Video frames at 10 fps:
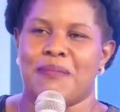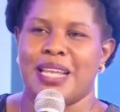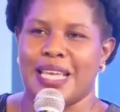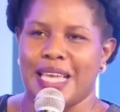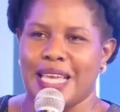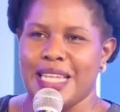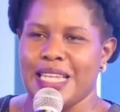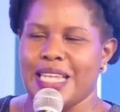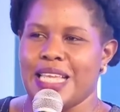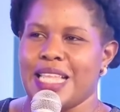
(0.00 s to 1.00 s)
But again,
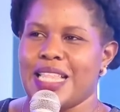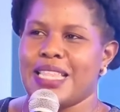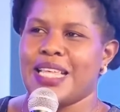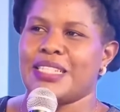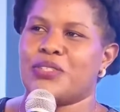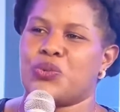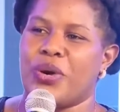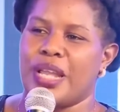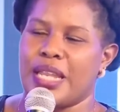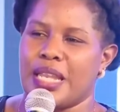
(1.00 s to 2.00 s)
that is
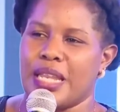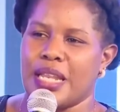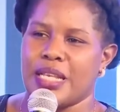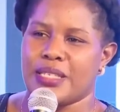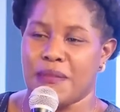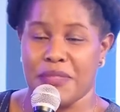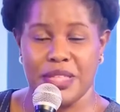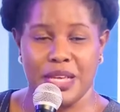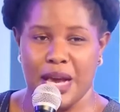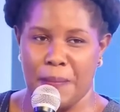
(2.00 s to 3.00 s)
when
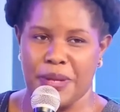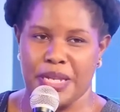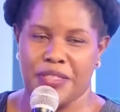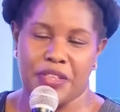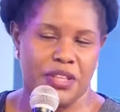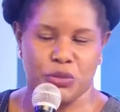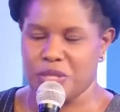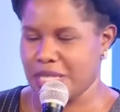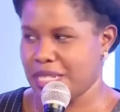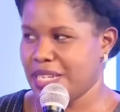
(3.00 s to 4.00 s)
something happened. I think that
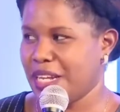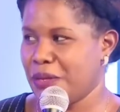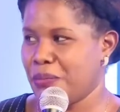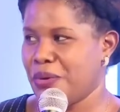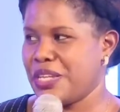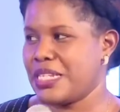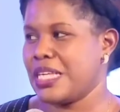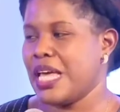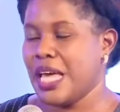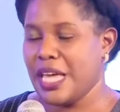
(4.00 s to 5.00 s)
was the turning
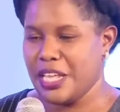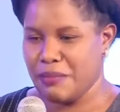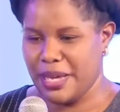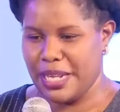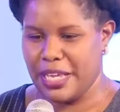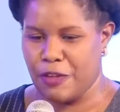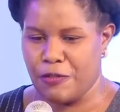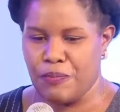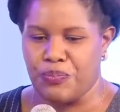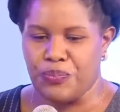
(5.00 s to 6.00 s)
point in my
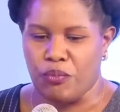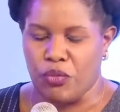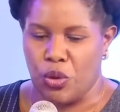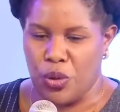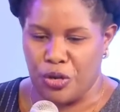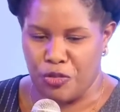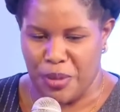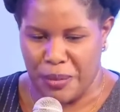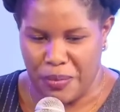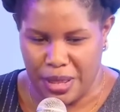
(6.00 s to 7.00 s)
life. One of
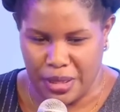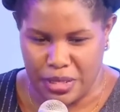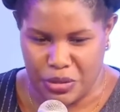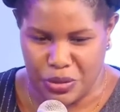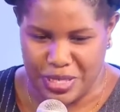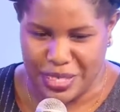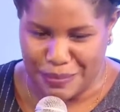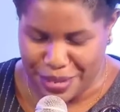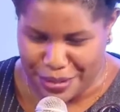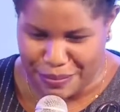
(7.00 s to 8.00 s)
my brothers lost a
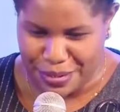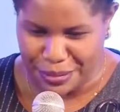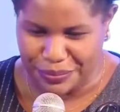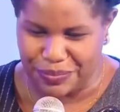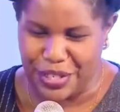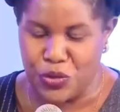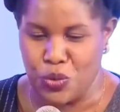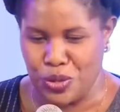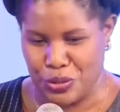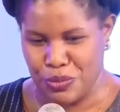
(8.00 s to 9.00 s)
baby, and
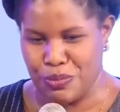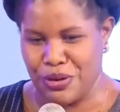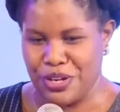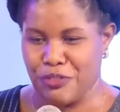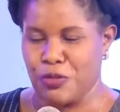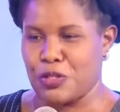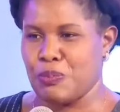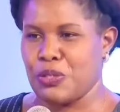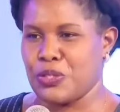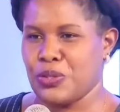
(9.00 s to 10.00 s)
we went to bury in
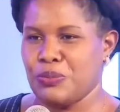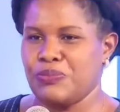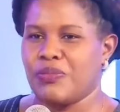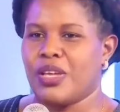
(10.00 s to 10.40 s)
Fort Portal.